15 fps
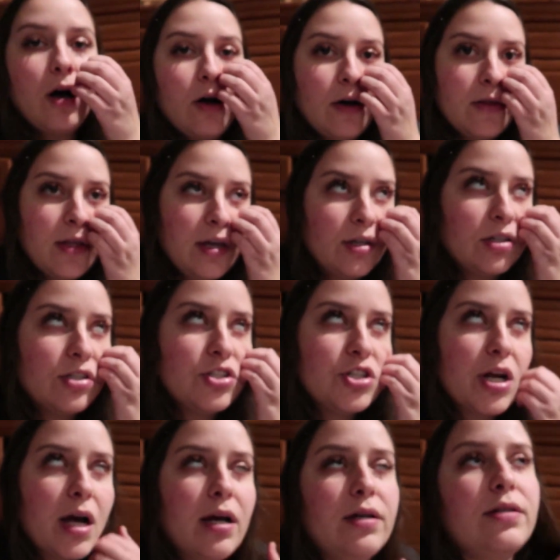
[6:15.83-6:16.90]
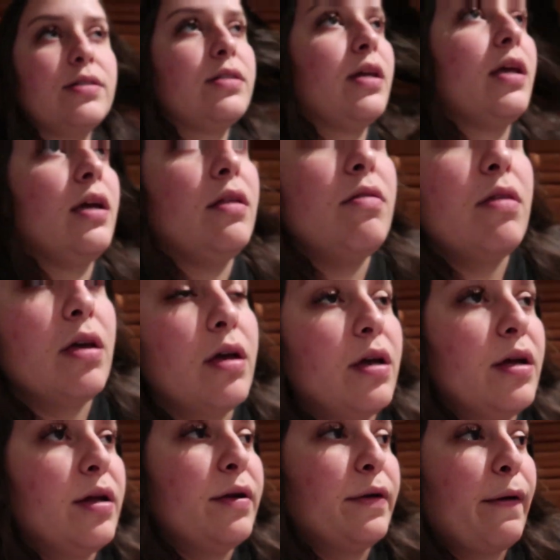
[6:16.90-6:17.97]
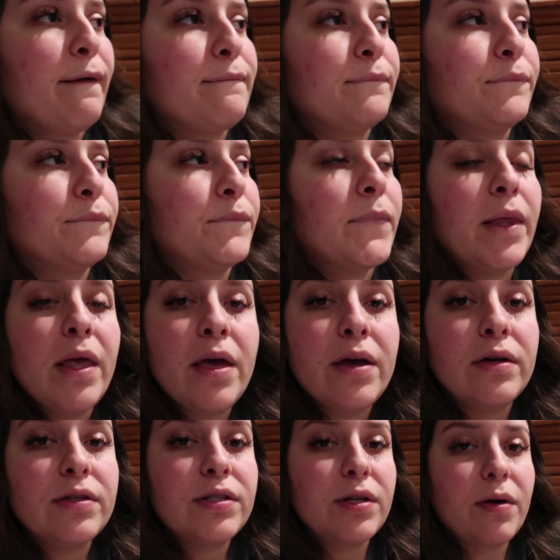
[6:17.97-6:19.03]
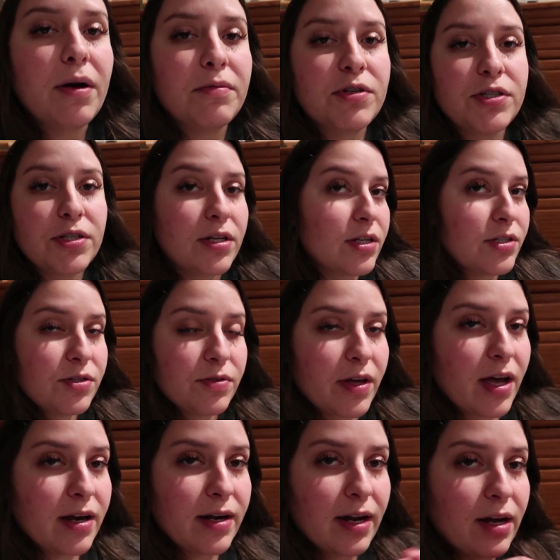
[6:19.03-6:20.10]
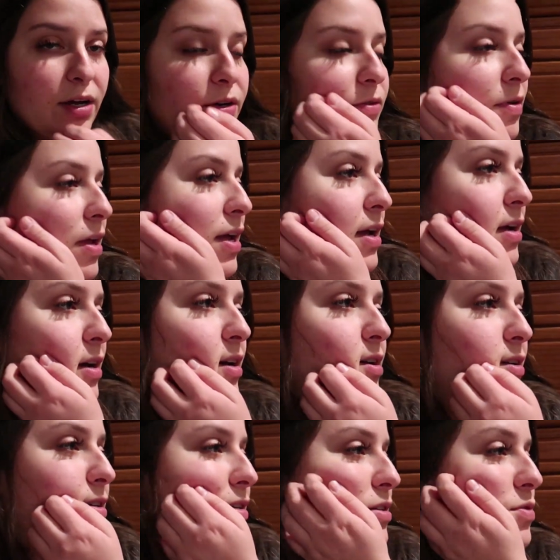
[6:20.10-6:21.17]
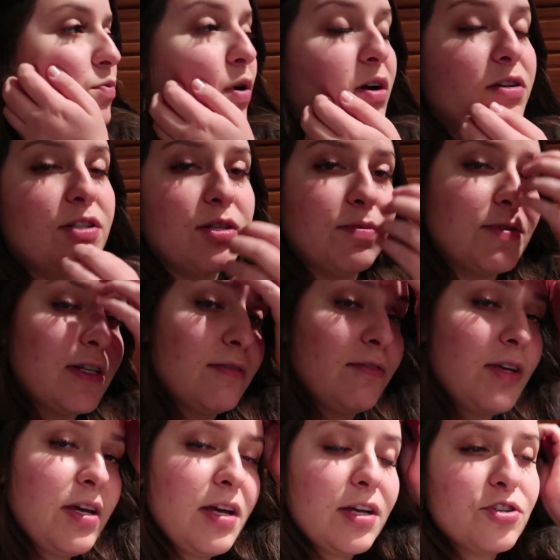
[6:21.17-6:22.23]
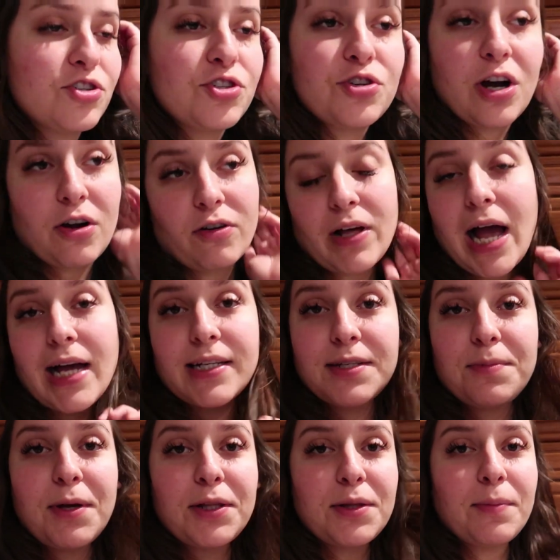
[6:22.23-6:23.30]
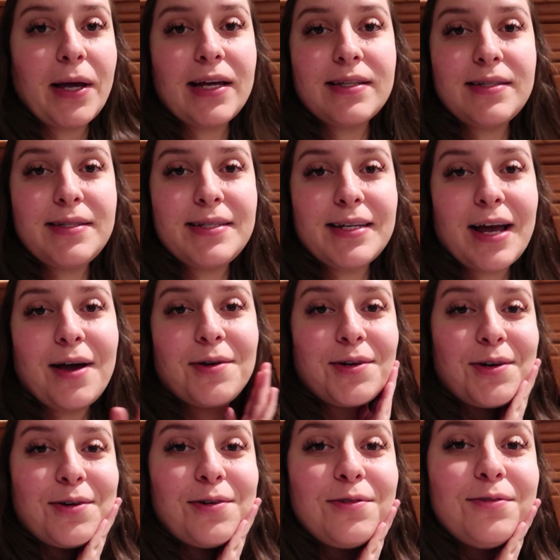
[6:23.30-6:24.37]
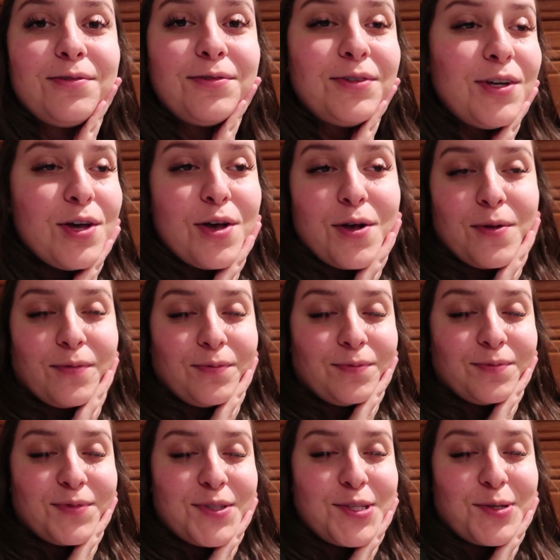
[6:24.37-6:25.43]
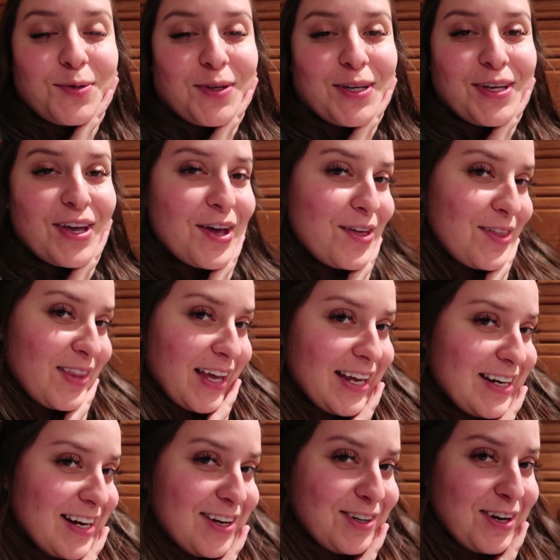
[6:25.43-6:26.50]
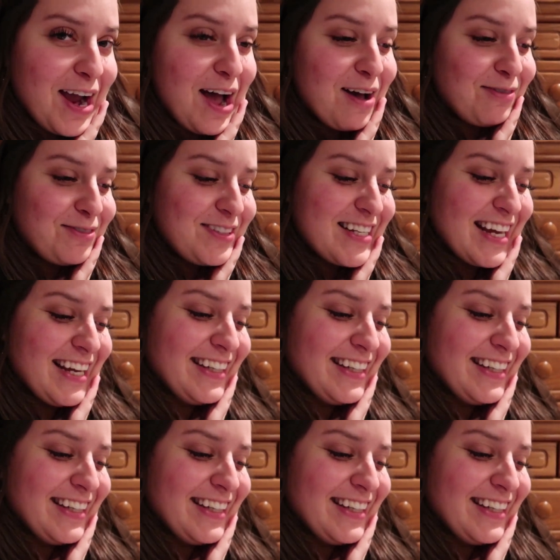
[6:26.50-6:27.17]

all that good jazz. And then, so I'm just gonna do that now and watch some T V and just try to relax and make the best out of doing a late night craft.